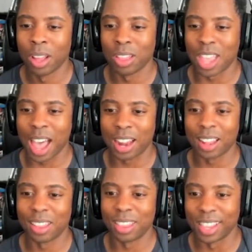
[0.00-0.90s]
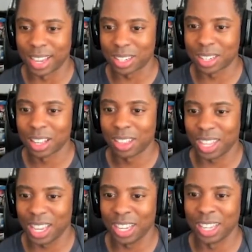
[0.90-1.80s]
that this
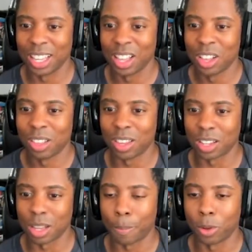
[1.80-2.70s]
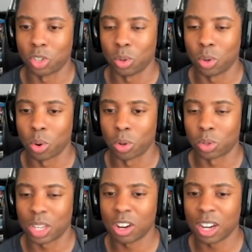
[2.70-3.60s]
thing doesn't put you in the corner?
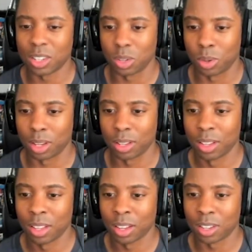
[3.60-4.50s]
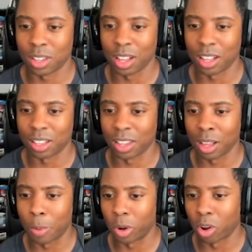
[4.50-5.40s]
So here he doesn't do it because
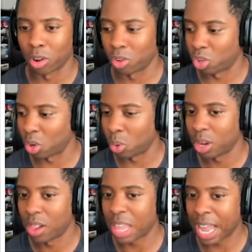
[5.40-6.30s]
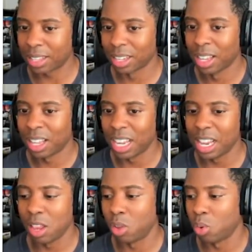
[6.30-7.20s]
the opponent already showed that
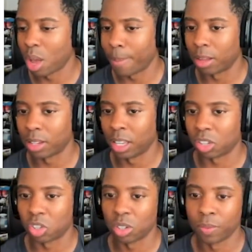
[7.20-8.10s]
he knew about the glitch.